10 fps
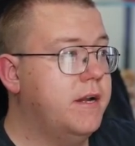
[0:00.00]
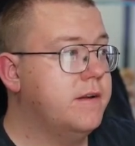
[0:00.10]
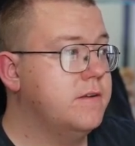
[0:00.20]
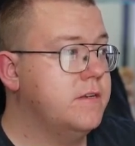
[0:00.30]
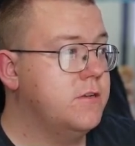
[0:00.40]

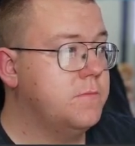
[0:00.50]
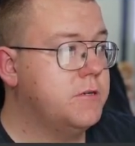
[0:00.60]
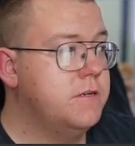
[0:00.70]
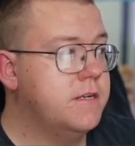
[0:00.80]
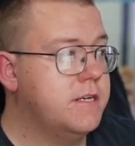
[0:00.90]
as
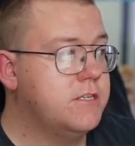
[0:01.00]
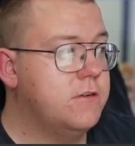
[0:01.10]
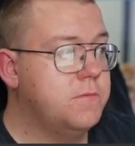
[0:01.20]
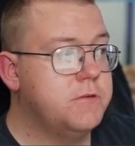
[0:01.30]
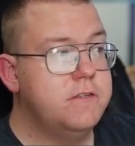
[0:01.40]
additional
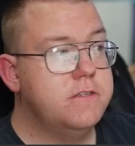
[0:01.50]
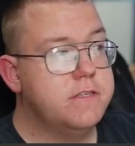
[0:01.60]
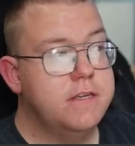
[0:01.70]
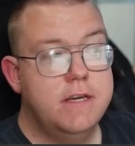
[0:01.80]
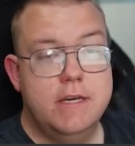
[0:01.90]
options,
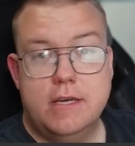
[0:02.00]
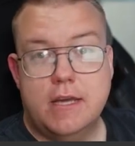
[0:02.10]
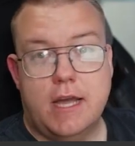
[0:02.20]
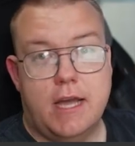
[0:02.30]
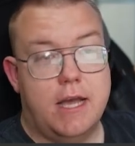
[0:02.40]

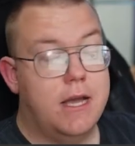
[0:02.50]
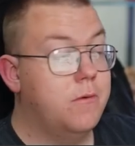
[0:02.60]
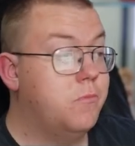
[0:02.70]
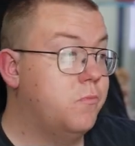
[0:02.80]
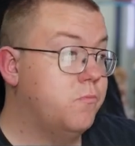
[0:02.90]

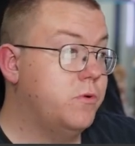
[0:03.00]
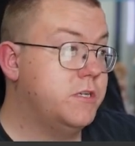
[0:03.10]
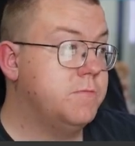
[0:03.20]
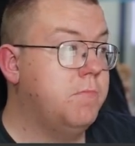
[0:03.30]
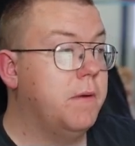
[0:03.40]
which might be